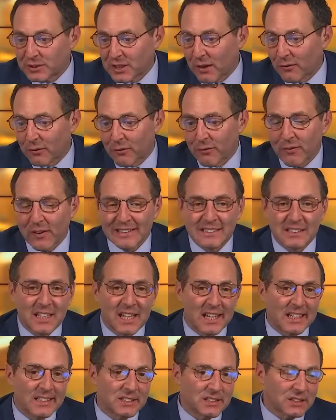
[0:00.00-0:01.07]
self-defense
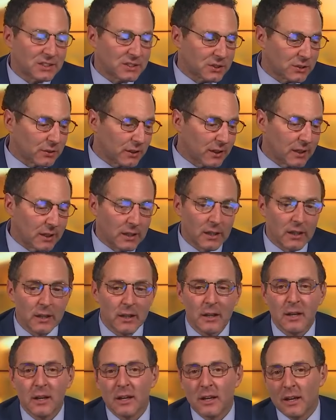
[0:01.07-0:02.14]
cases, certainly in
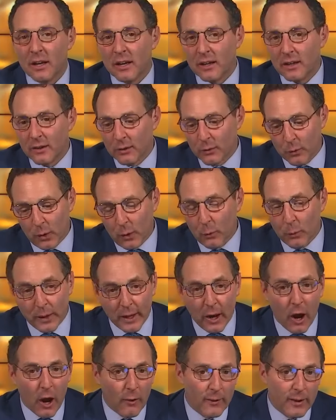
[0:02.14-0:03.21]
where
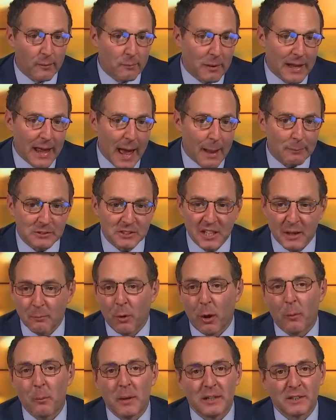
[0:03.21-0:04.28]
we are in Minneapolis, St.
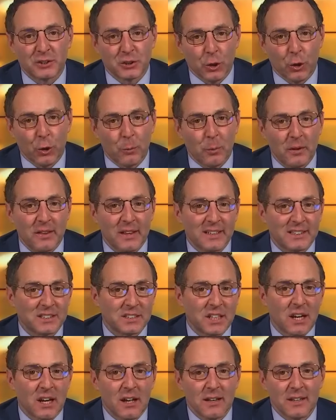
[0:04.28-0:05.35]
Paul, Minnesota, but
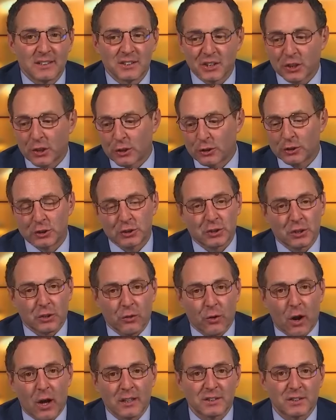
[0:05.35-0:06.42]
this occurred just
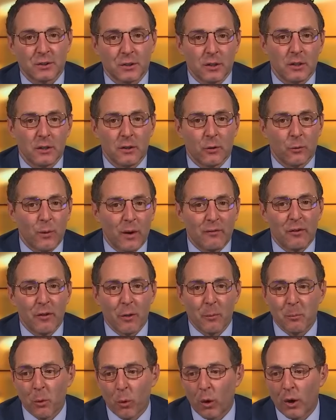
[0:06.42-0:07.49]
across the river,
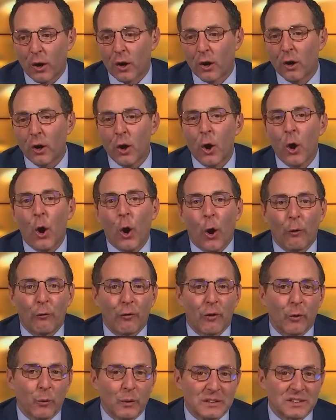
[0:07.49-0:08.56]
the border
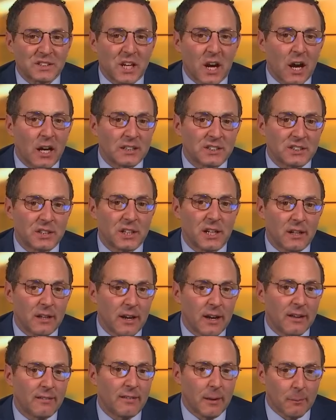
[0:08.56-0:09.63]
over in Wisconsin.
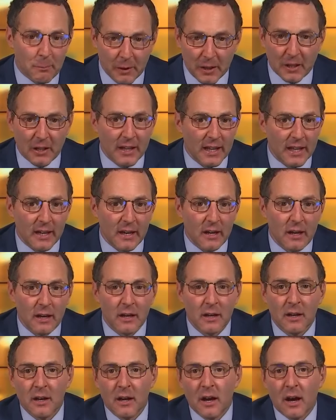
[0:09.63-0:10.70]
Typically, a
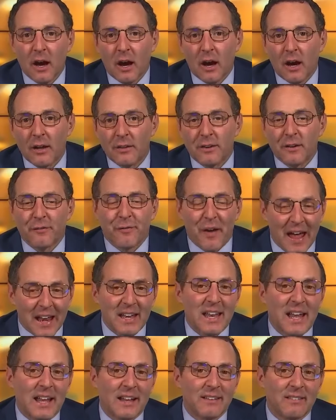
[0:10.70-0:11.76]

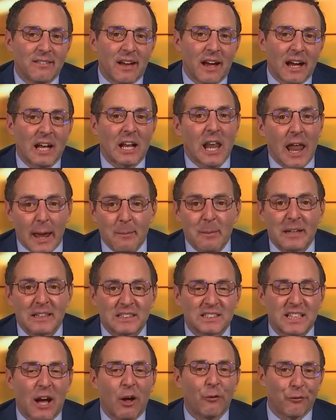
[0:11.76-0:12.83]
defendant claiming
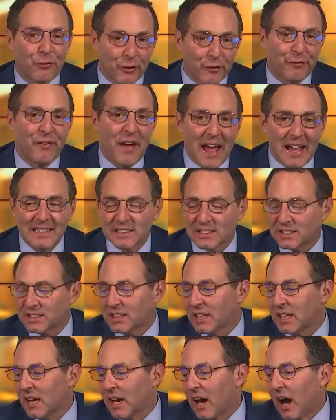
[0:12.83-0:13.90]

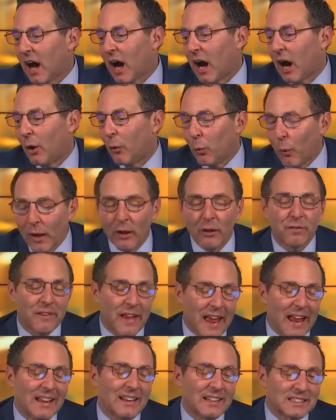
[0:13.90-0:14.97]
self-defense will
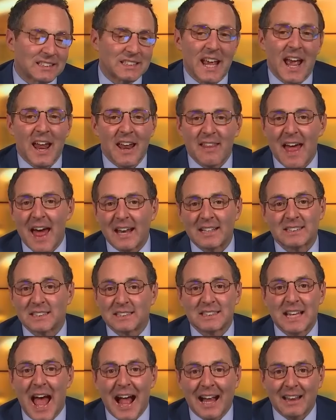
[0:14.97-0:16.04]
take the stand, and that is
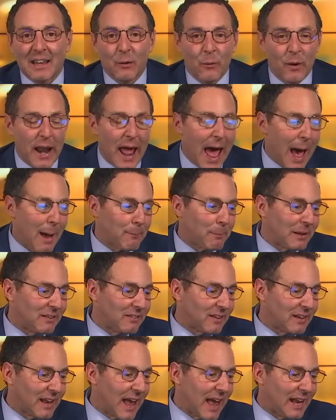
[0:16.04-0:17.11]
exactly what happened
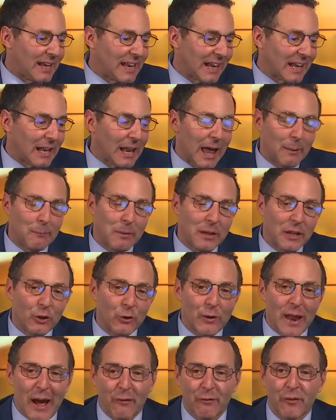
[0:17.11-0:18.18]
today. Nicolae Miu,
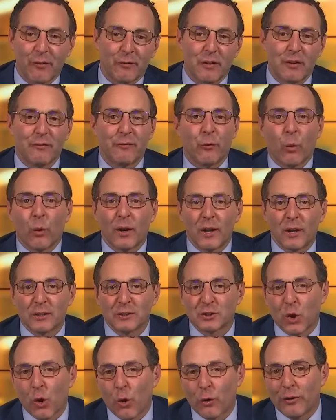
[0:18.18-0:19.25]
now 54
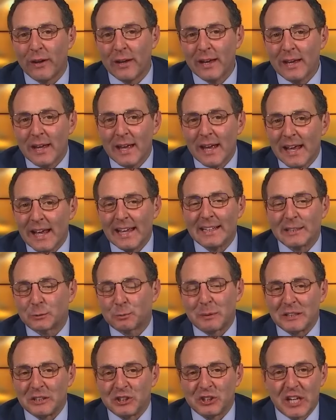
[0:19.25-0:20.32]
years old, he has
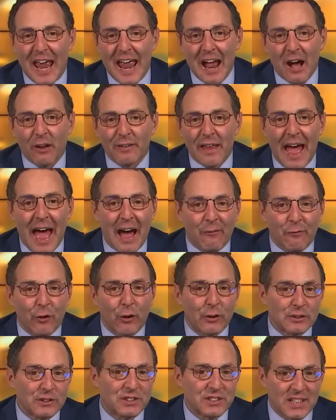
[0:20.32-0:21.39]
been jailed
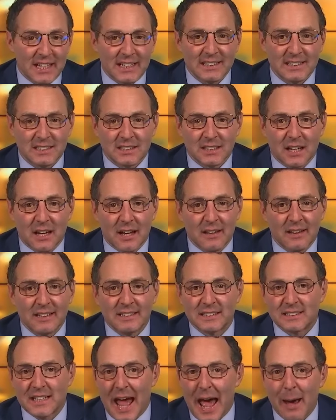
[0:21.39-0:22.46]
ever since these
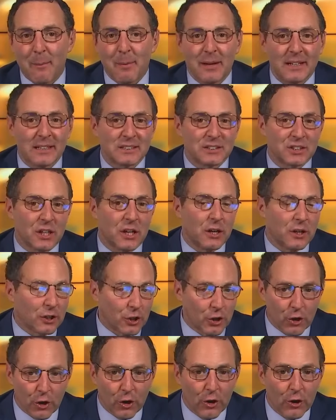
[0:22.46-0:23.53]
stabbings
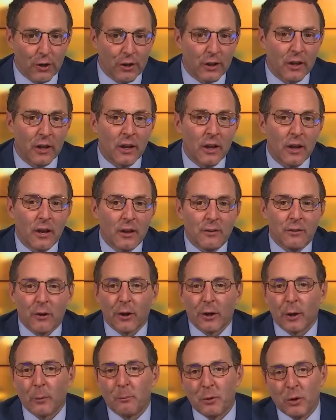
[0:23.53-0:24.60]
occurred
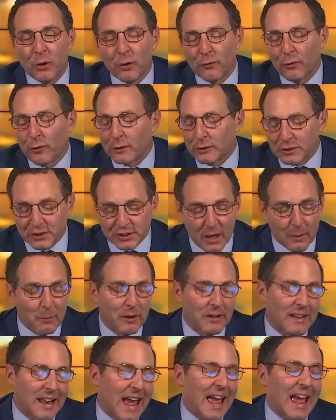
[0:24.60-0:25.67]
during a beautiful summer
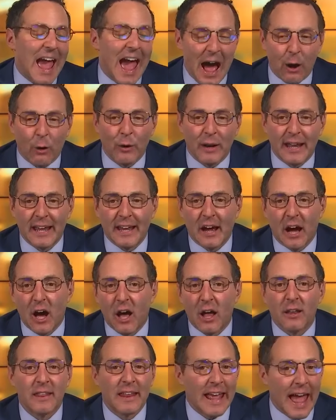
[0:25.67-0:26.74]
day outing
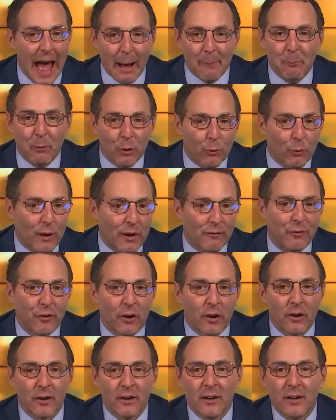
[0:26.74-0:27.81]
on the Apple
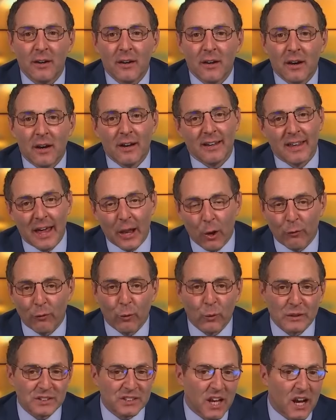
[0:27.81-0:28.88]
River, again over in
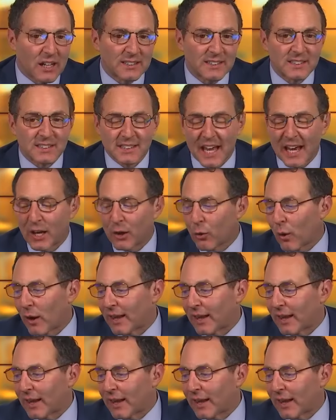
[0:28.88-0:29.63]
Wisconsin, St. Croix